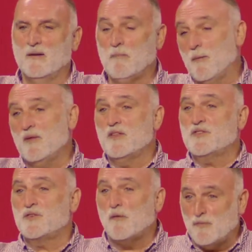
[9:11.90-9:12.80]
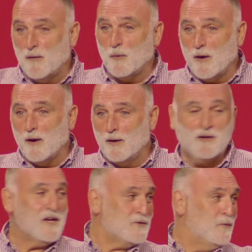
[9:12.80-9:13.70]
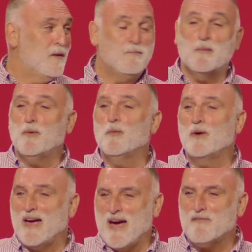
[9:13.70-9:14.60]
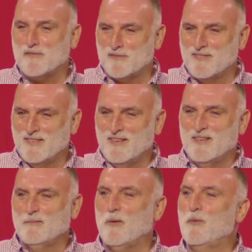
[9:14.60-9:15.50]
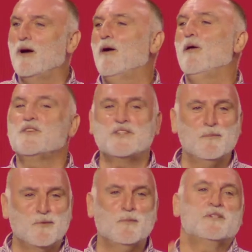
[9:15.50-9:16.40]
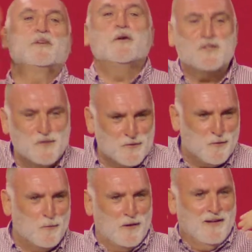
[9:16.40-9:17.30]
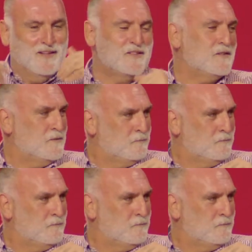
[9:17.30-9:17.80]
maybe in the sofa we are, next to the people we have. But we are all seem to be searching somewhere else.